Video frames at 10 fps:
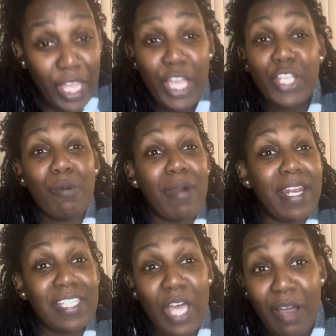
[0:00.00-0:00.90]
Your
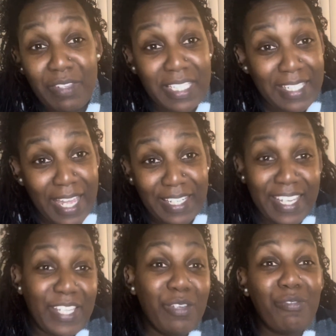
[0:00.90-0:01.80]
brain is obviously not
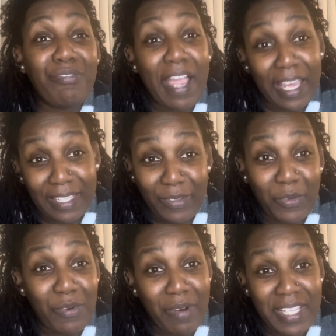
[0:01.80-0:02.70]
dead. You're finally
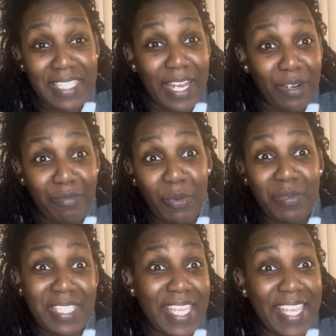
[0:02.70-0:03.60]
on the right side of the vote,